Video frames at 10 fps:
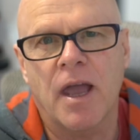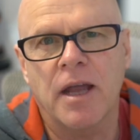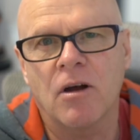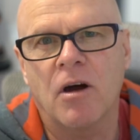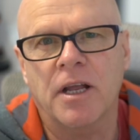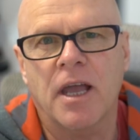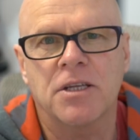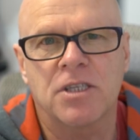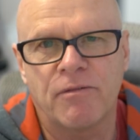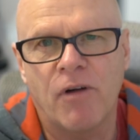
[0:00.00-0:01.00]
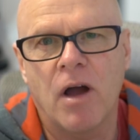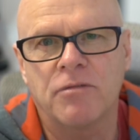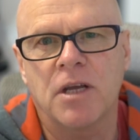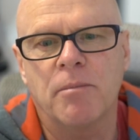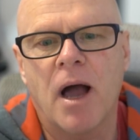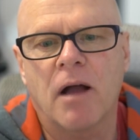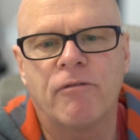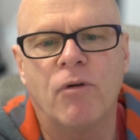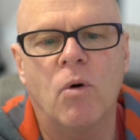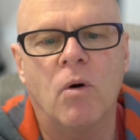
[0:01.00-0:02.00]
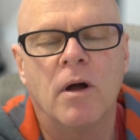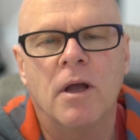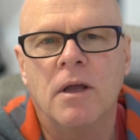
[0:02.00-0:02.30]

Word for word: the A9 against the 5D Mark IV.